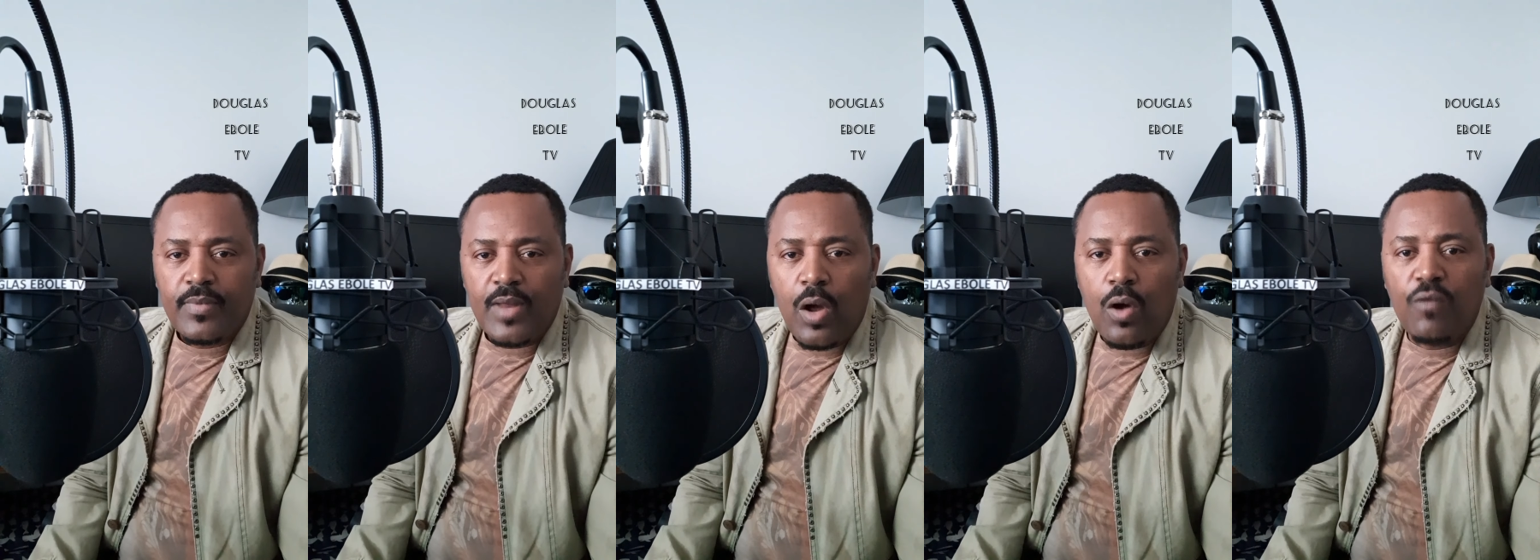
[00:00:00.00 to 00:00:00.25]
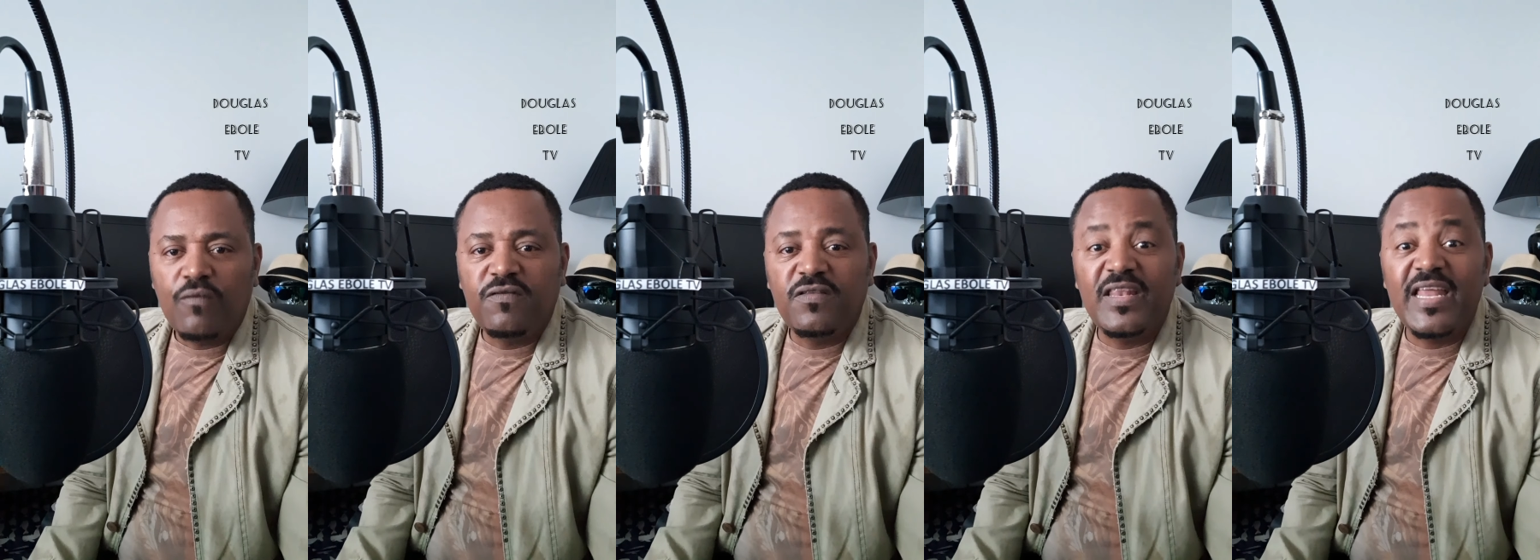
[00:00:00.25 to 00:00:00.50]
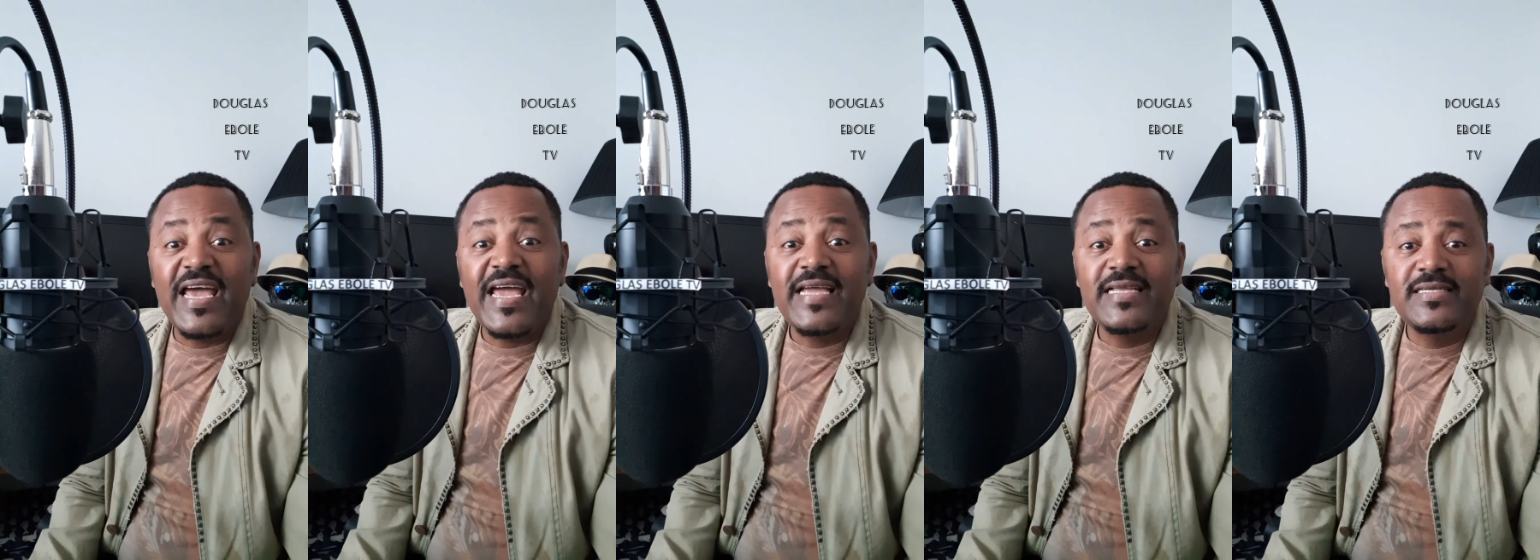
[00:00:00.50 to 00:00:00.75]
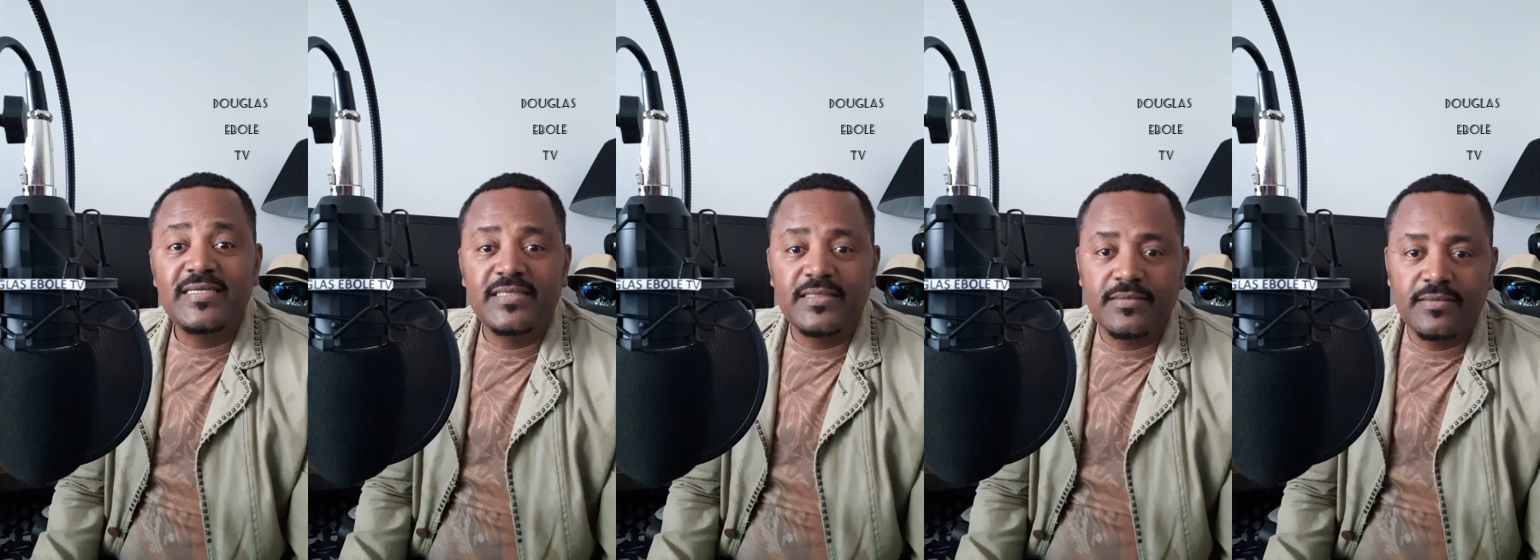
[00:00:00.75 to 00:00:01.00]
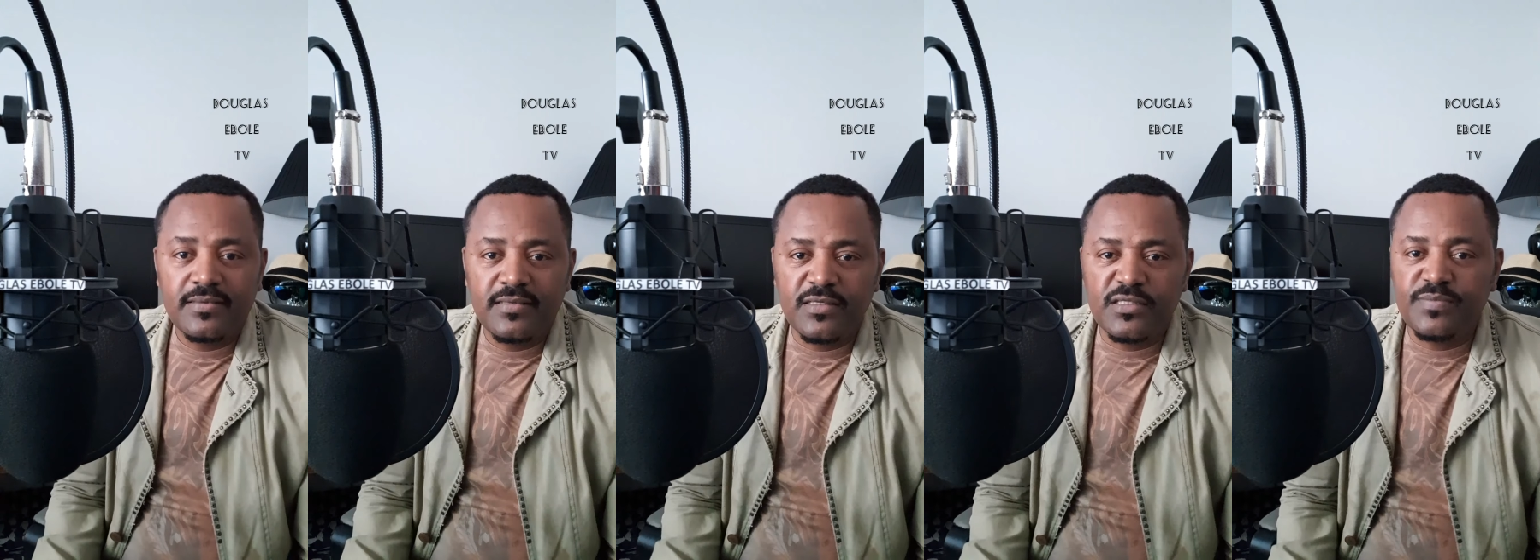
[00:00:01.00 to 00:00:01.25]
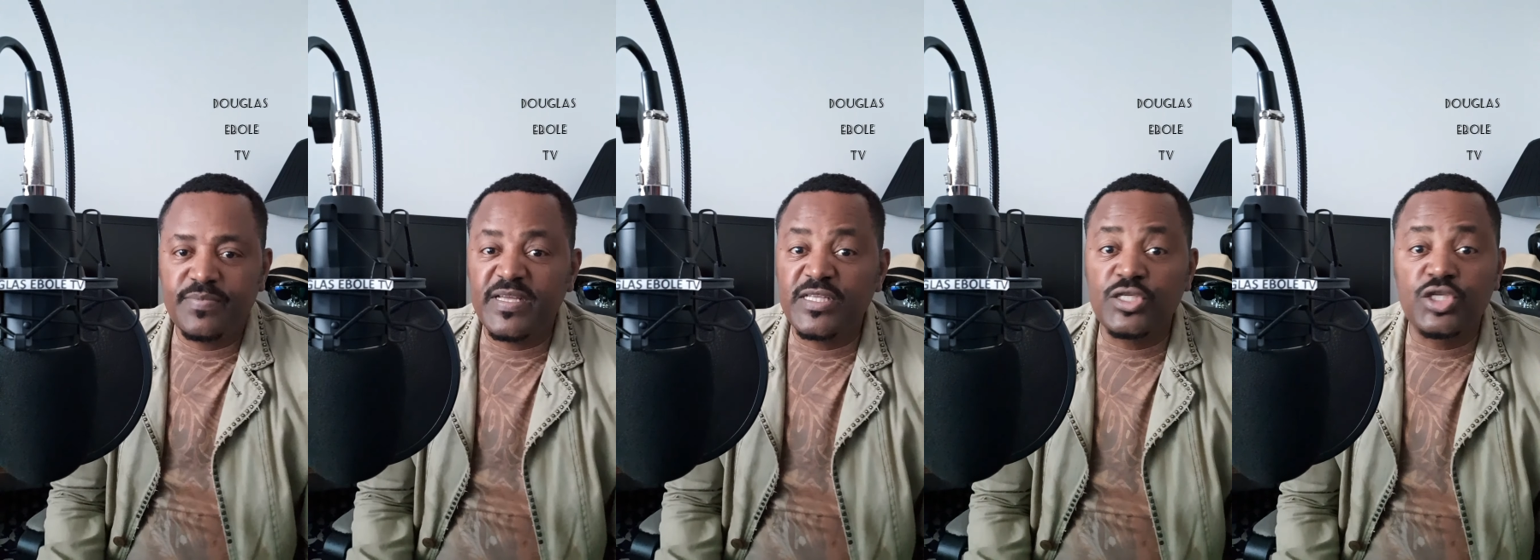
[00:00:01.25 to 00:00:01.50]
Of late, there's
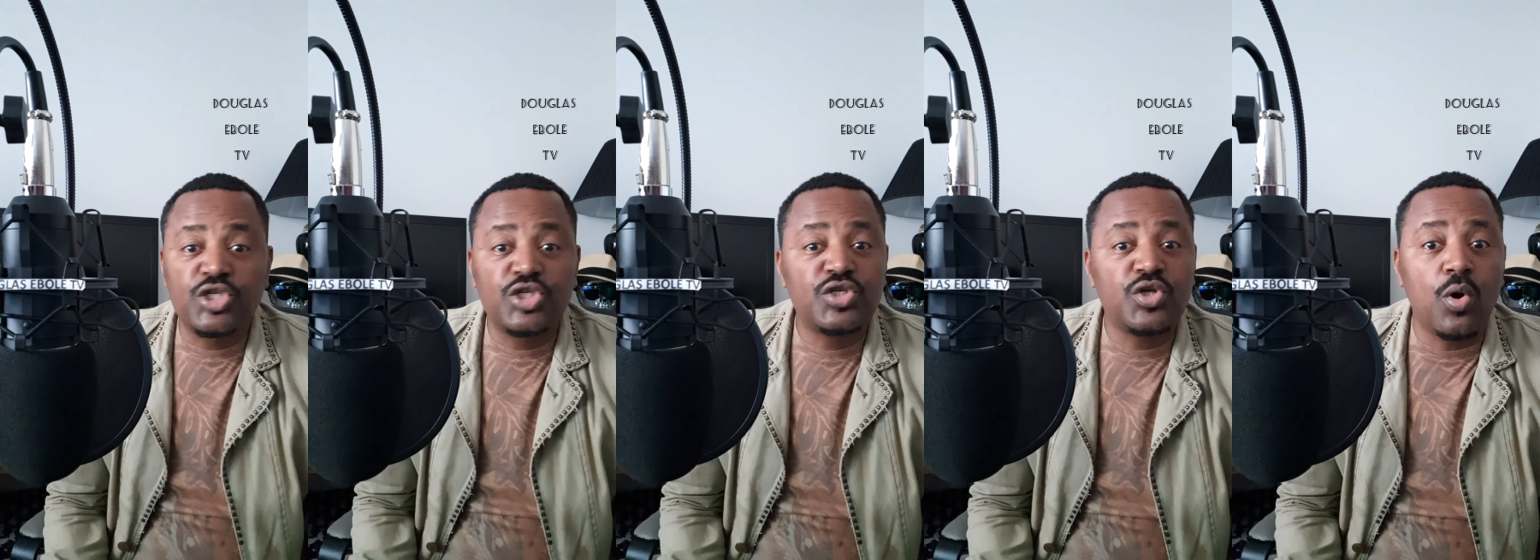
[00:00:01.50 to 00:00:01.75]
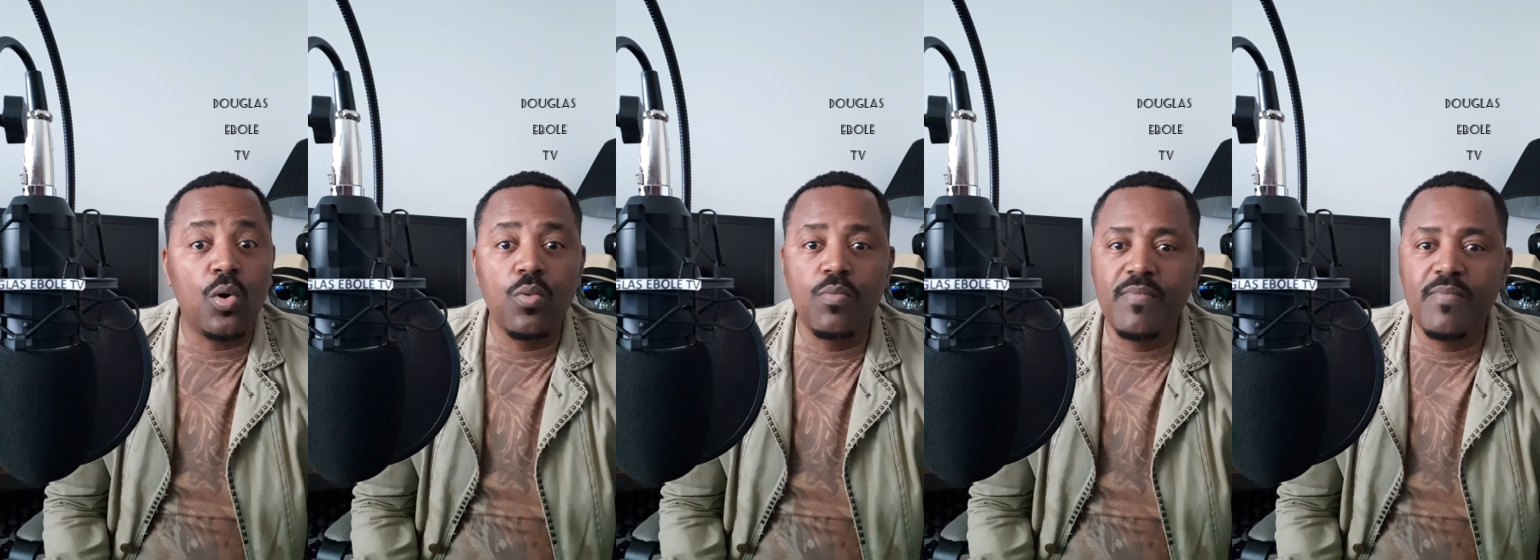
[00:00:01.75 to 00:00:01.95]
been so